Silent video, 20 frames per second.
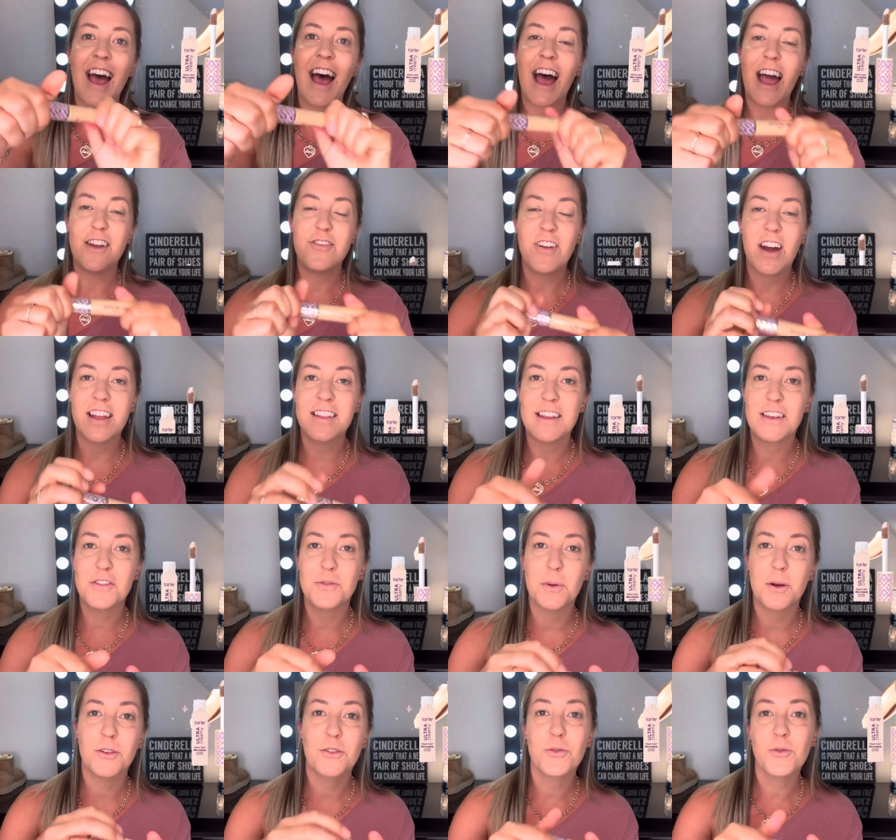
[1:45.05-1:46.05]
I find
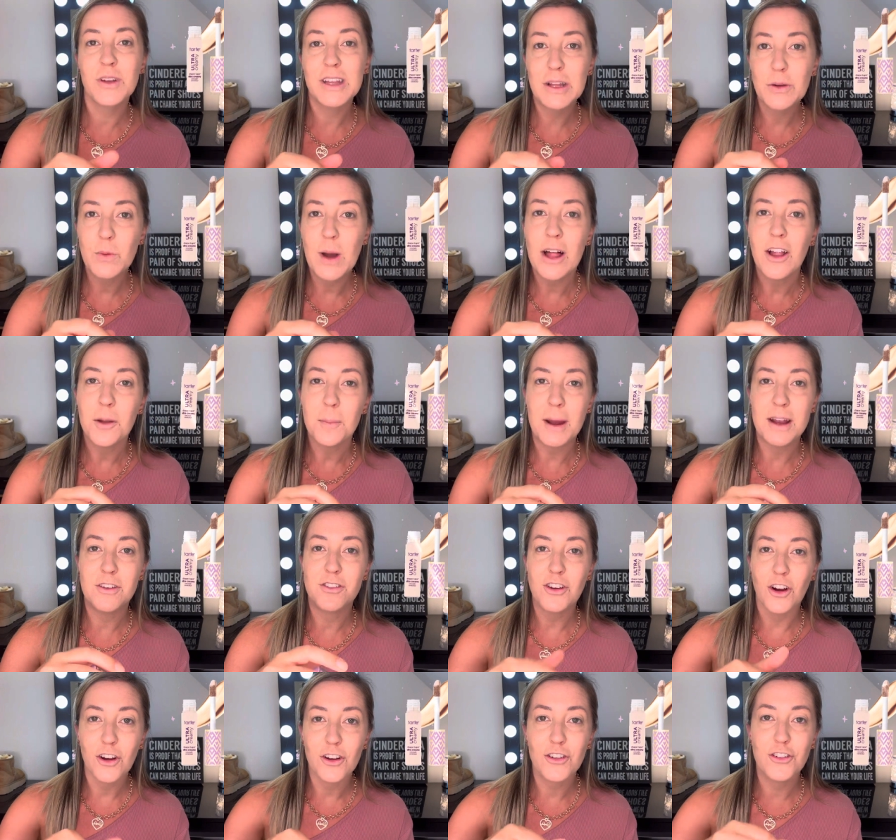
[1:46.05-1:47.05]
this works really well on my
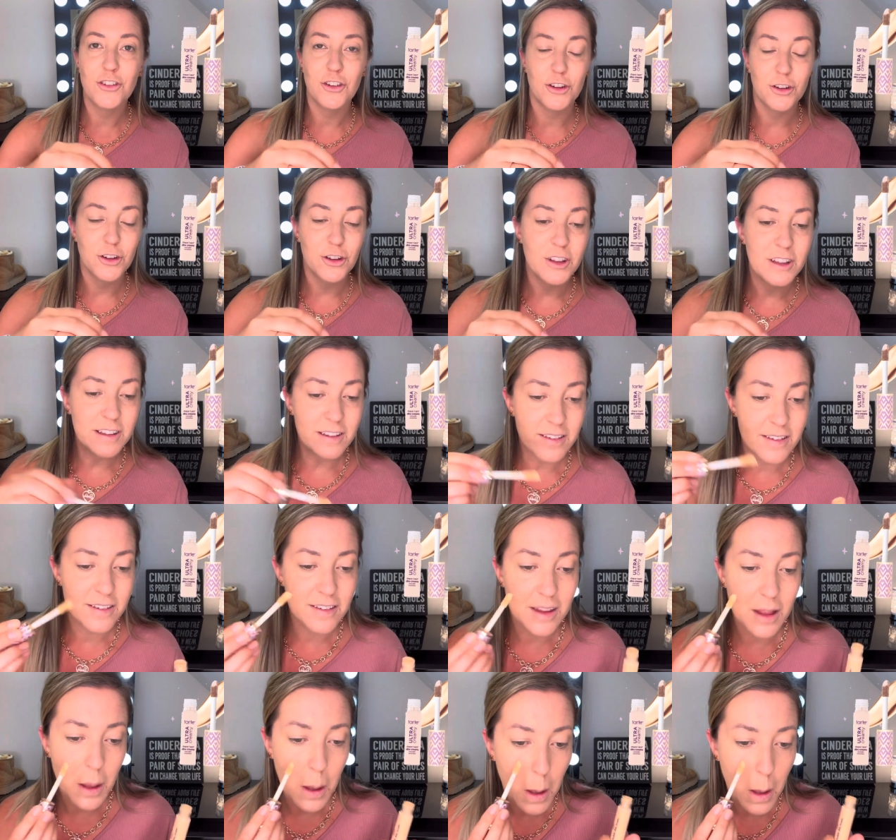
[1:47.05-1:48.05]
dark circles.